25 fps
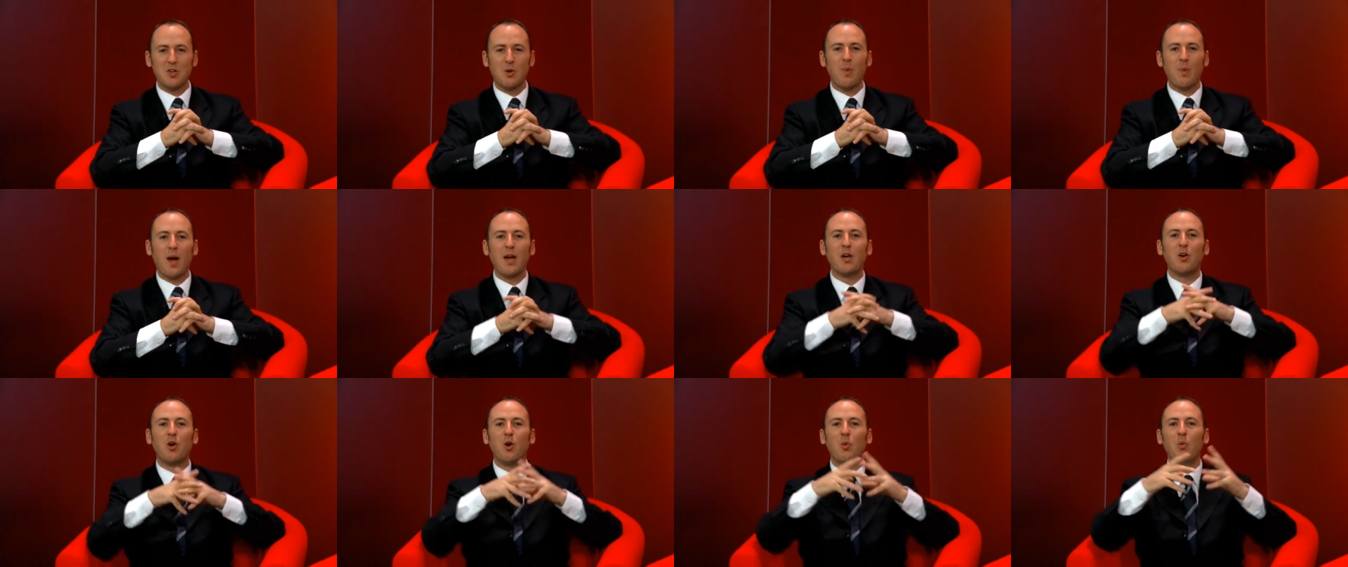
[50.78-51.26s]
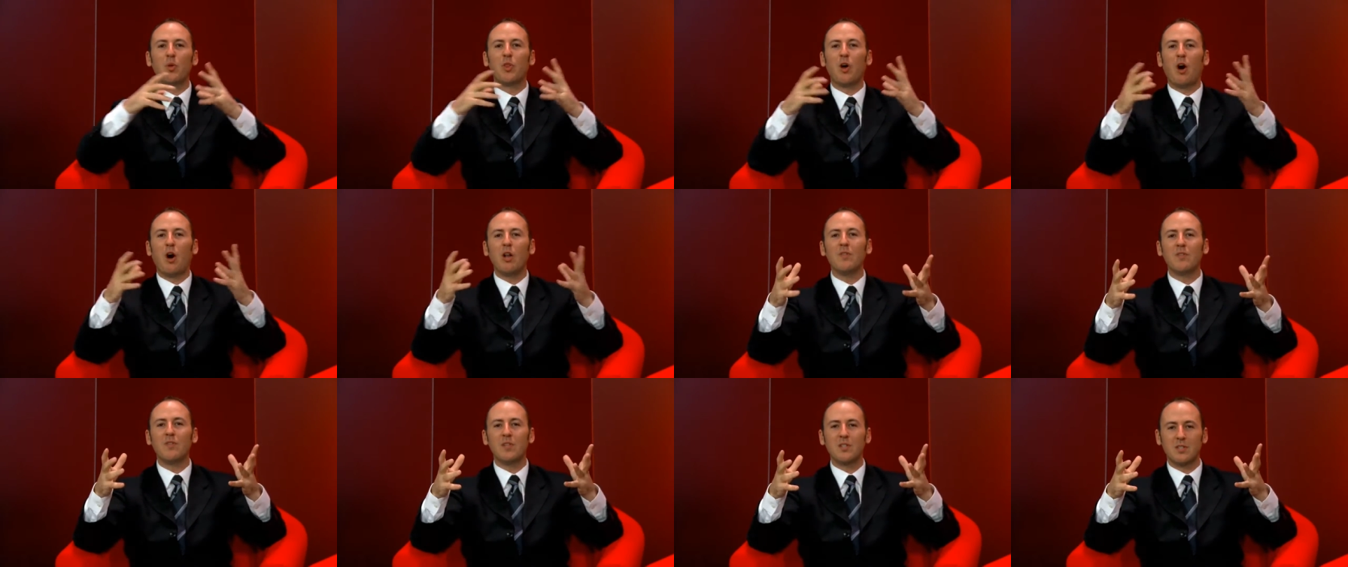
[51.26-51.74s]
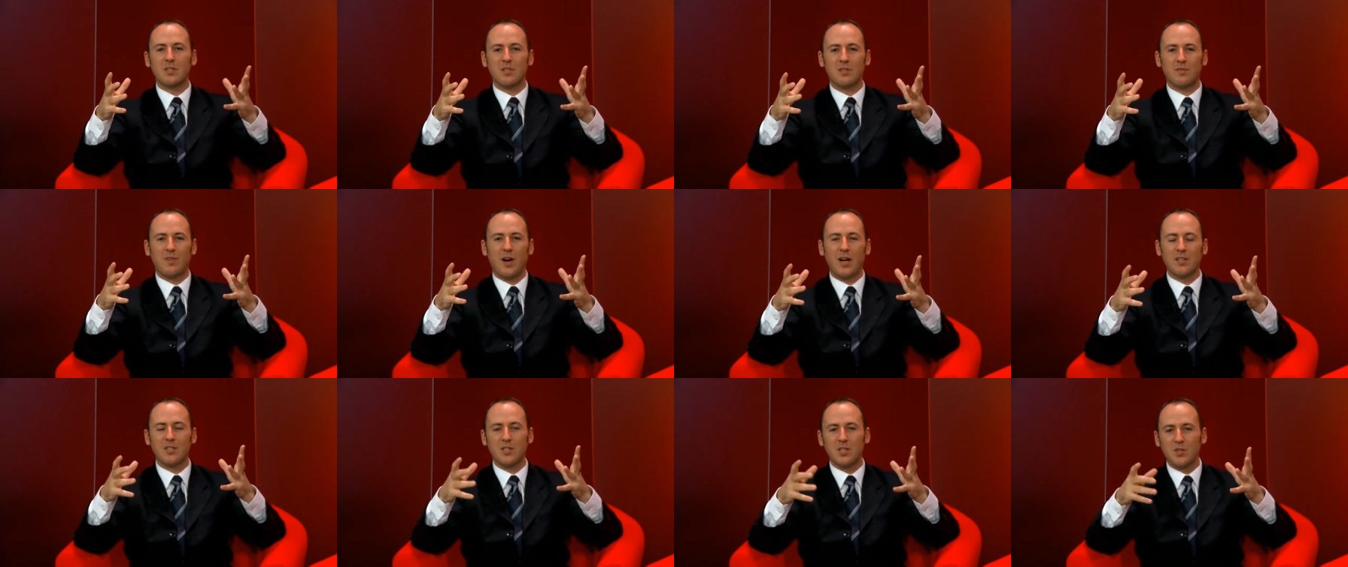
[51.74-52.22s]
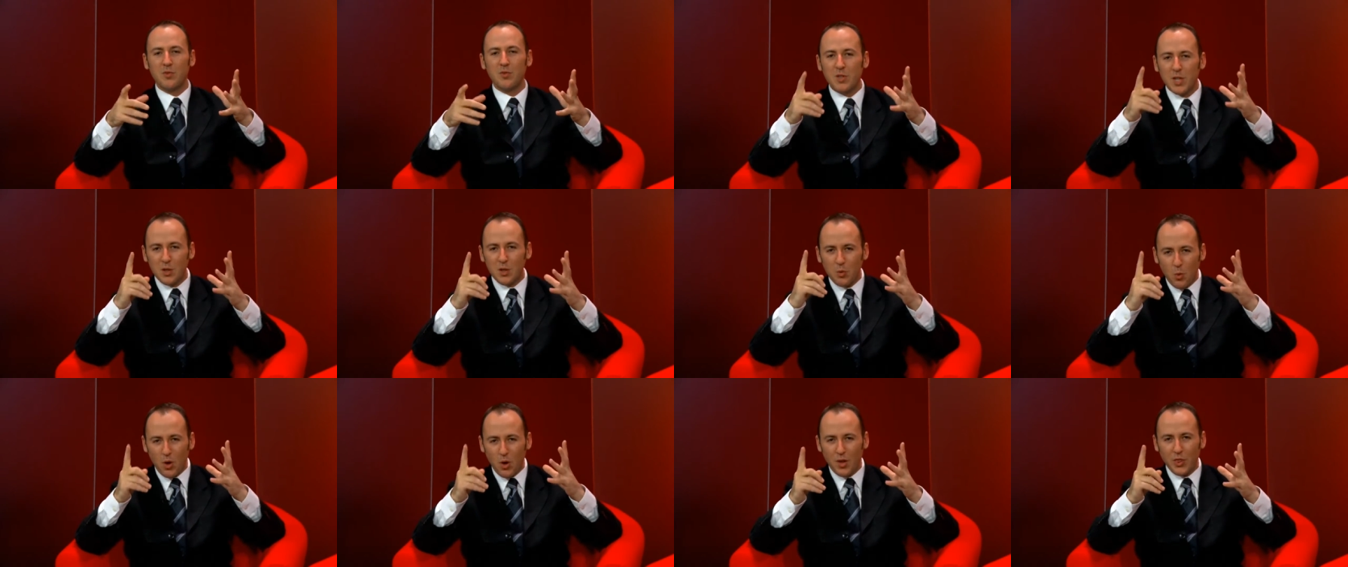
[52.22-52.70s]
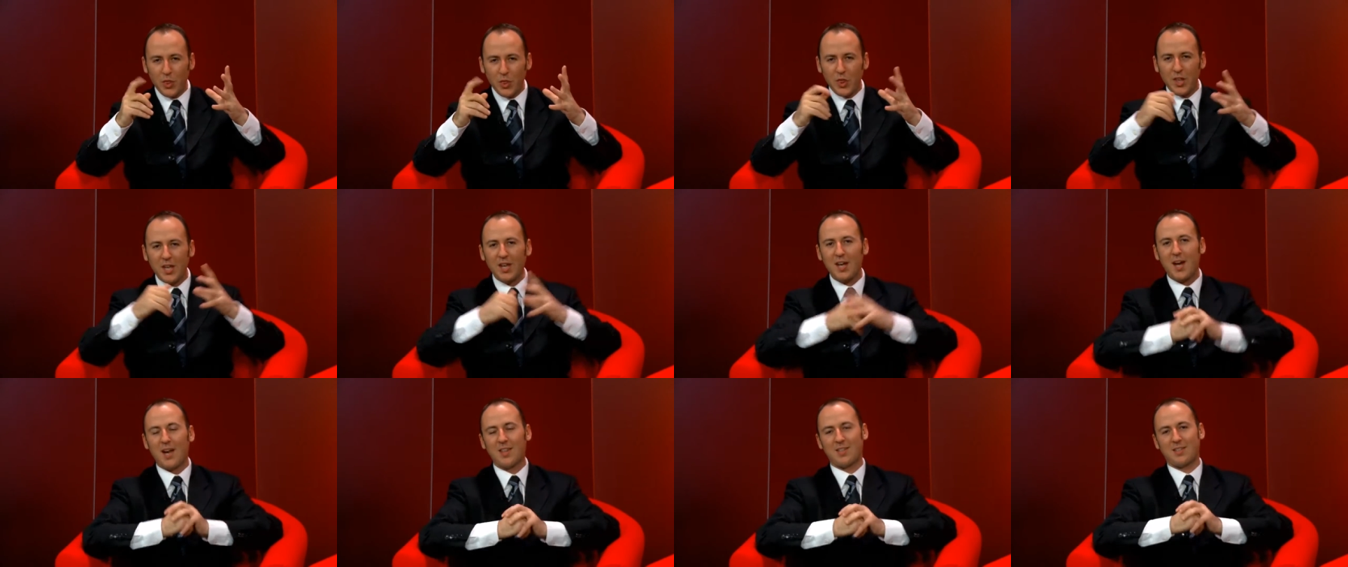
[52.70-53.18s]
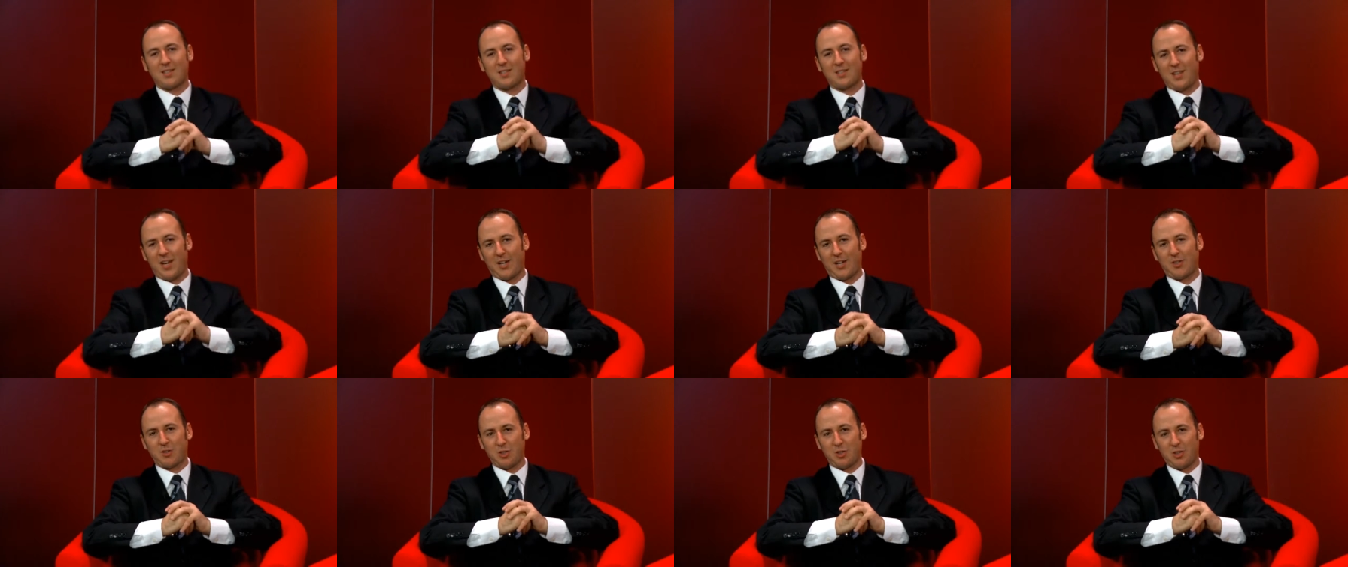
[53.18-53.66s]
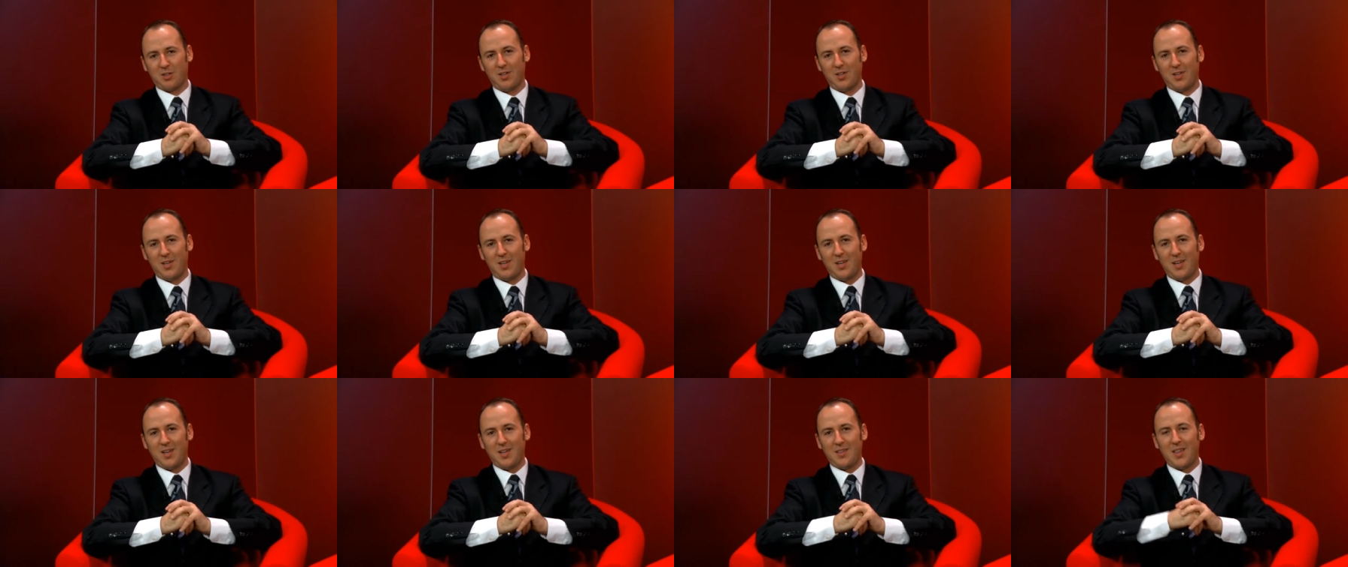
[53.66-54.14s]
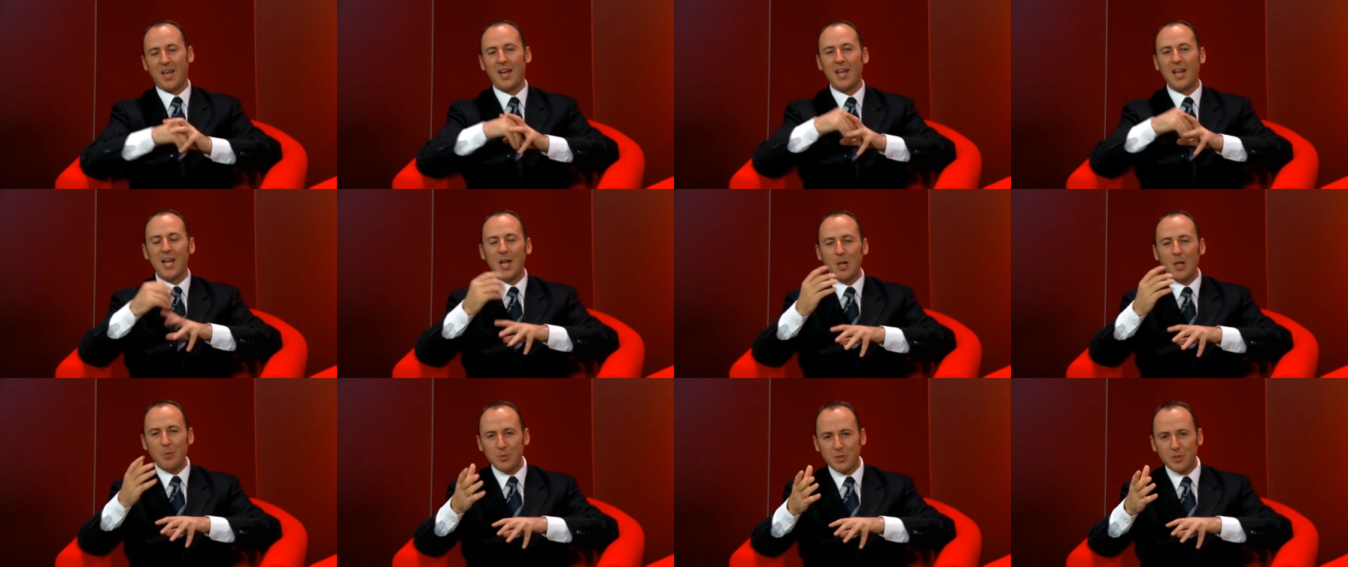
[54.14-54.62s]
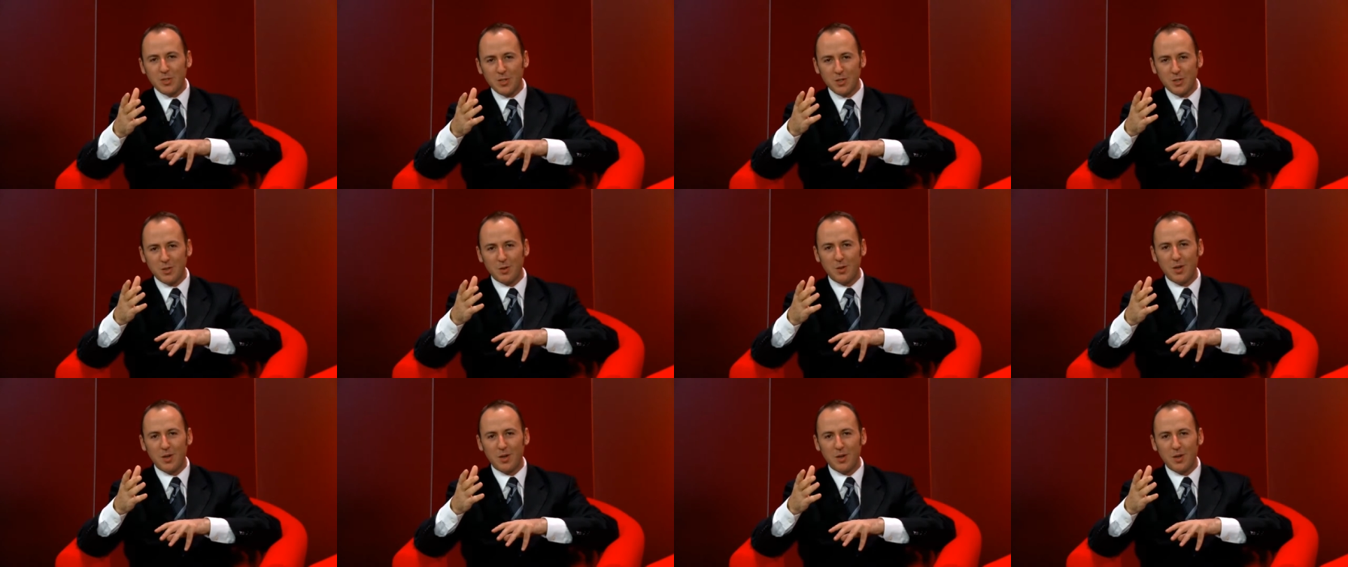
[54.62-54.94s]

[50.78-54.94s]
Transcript: my goal with all of this advice is if you get one thing out of this lecture that helps you,